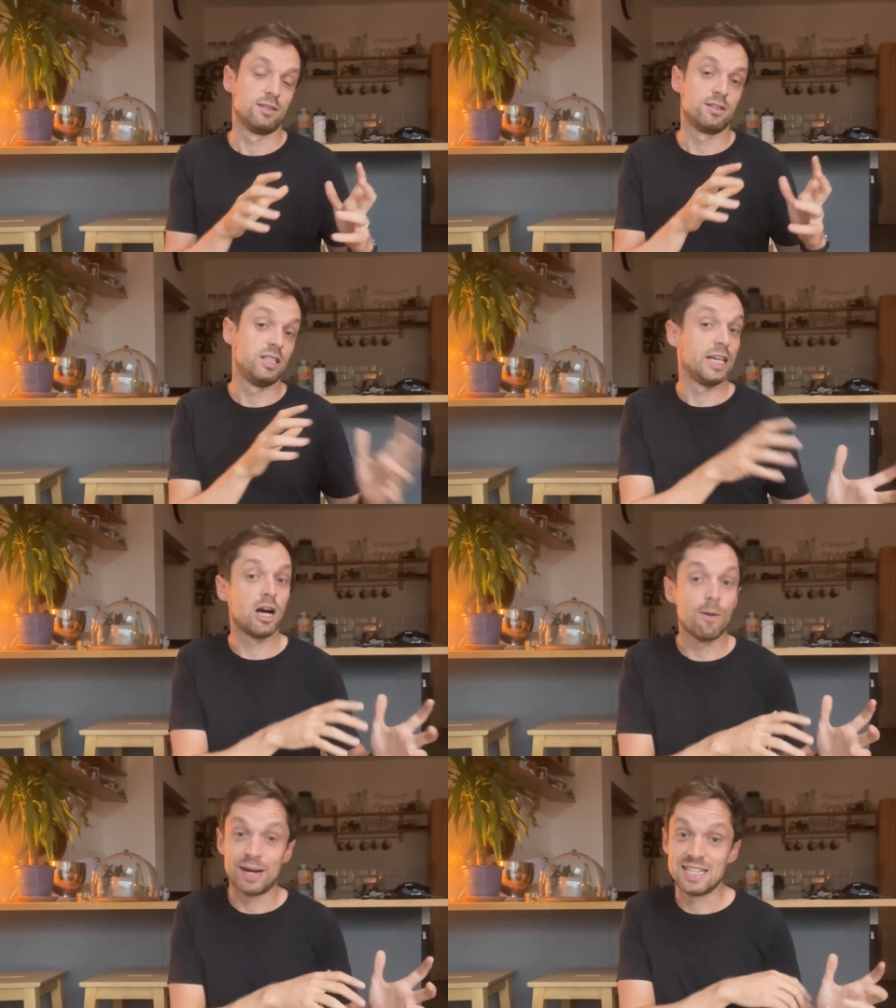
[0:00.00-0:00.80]
To
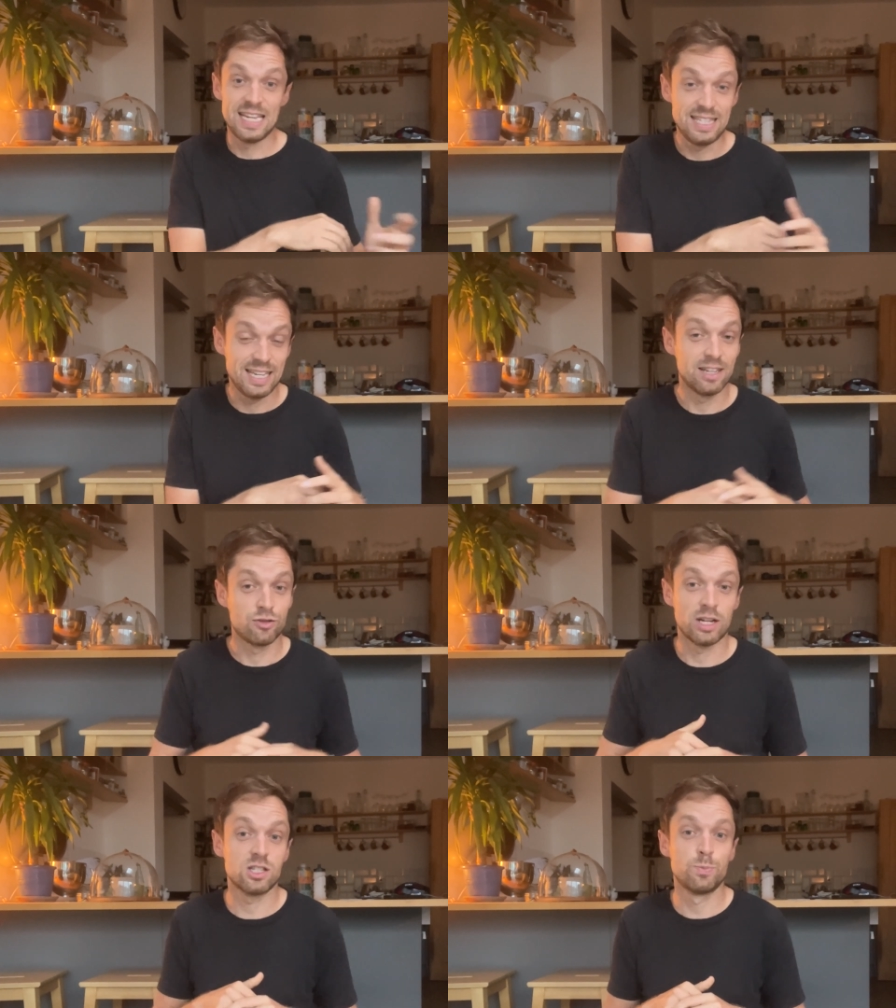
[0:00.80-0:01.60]
decarbonise heating and
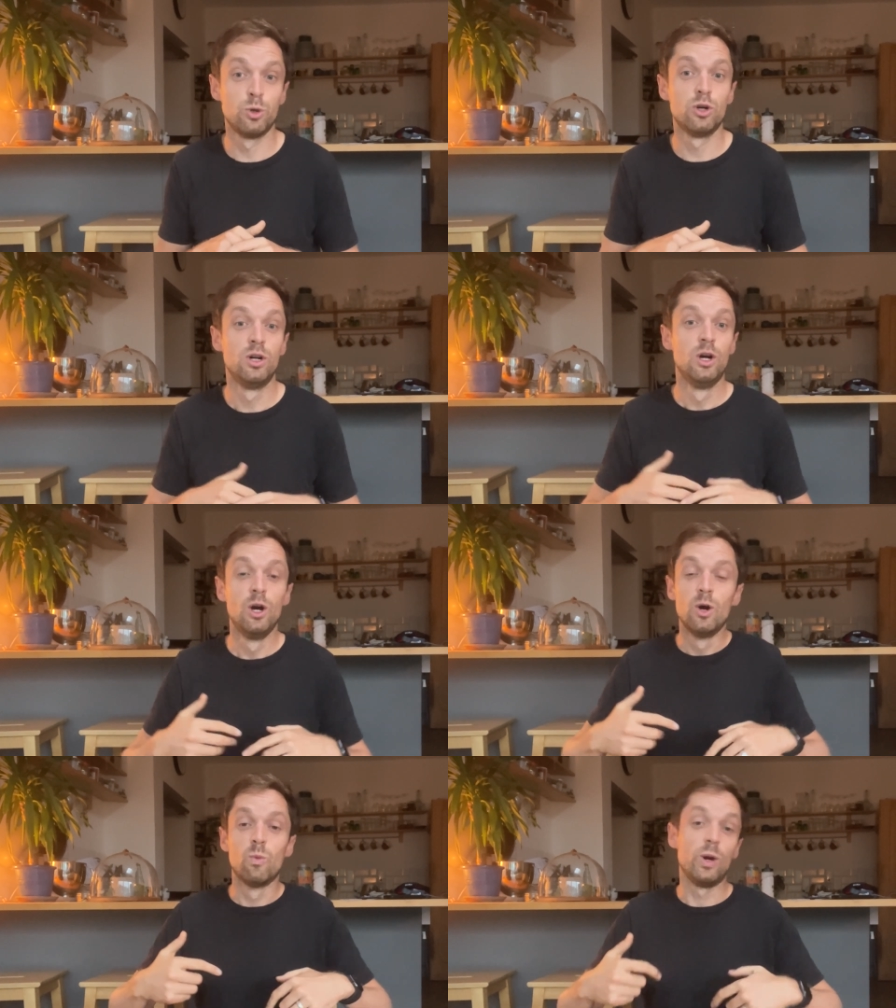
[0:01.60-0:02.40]
transport,
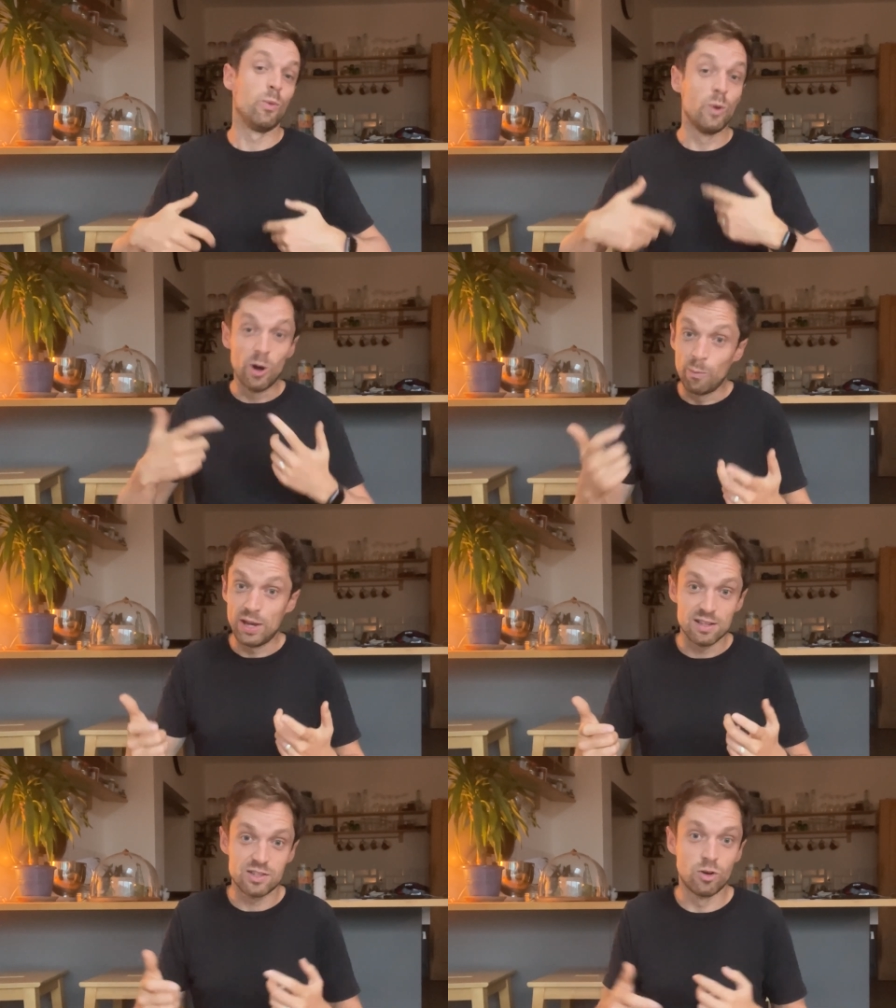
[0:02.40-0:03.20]
we will
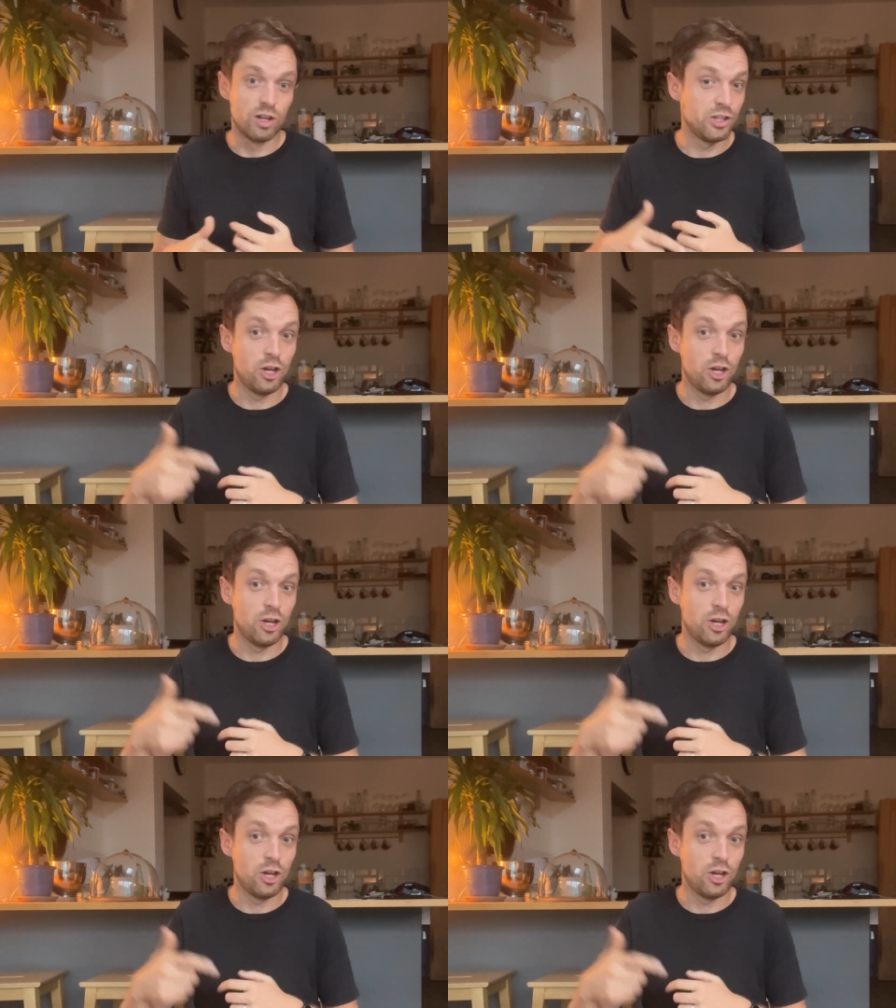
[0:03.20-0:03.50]
be installing